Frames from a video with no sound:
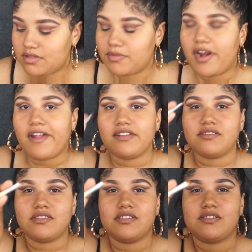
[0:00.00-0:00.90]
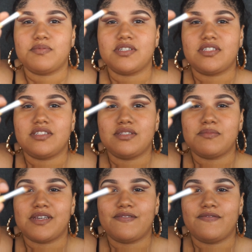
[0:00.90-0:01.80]
So I'm gonna use this brush. This is
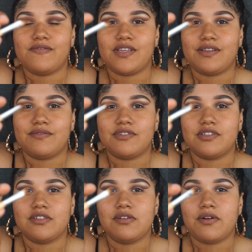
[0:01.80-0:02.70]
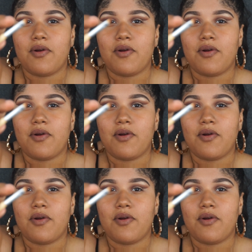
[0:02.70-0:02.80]
my favorite